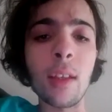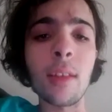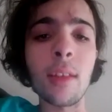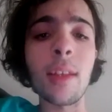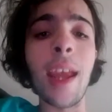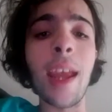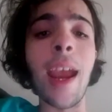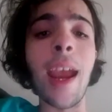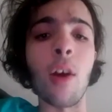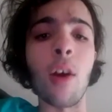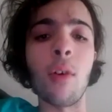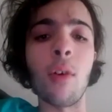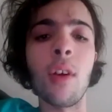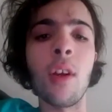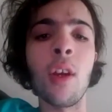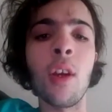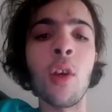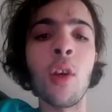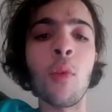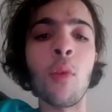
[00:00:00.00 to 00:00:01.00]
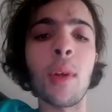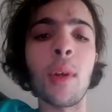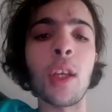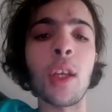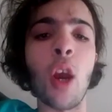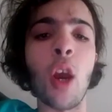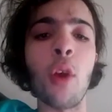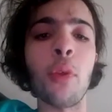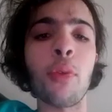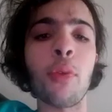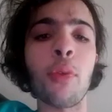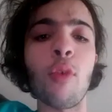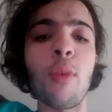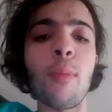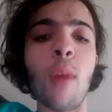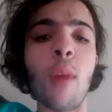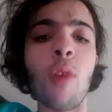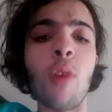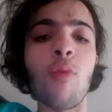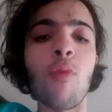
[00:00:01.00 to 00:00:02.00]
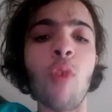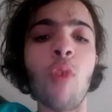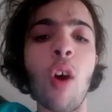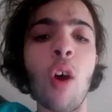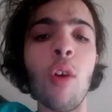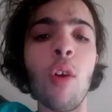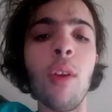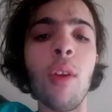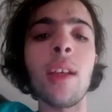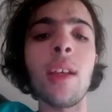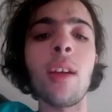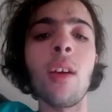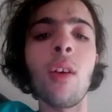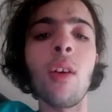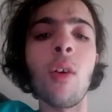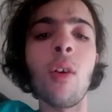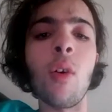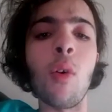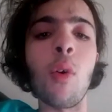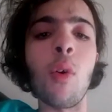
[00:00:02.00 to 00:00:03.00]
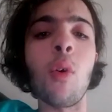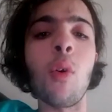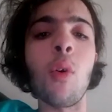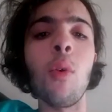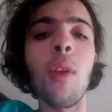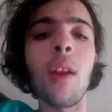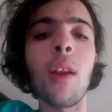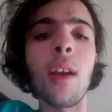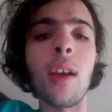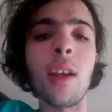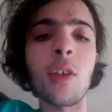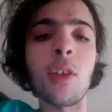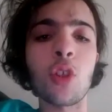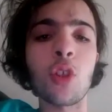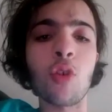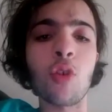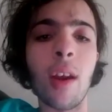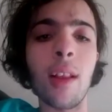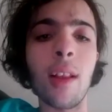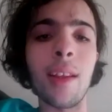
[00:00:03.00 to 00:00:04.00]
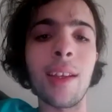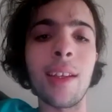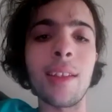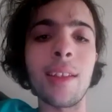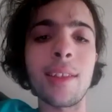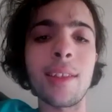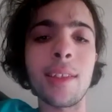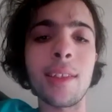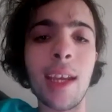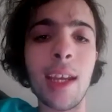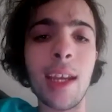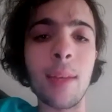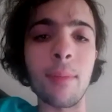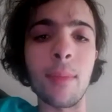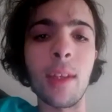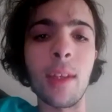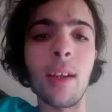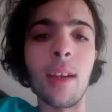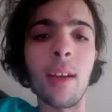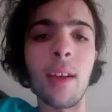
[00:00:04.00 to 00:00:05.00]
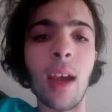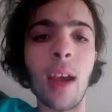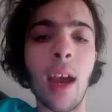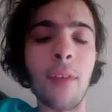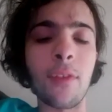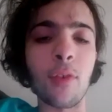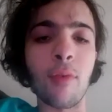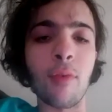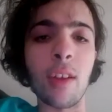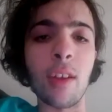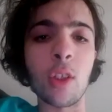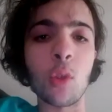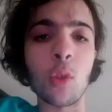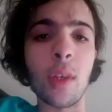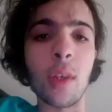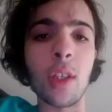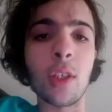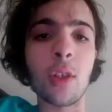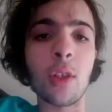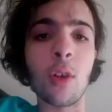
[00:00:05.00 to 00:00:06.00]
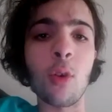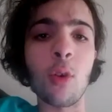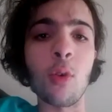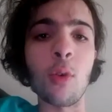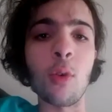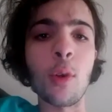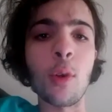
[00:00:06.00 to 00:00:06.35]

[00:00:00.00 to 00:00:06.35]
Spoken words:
Now, we're going to go through my rolling All-Australian team after round 22.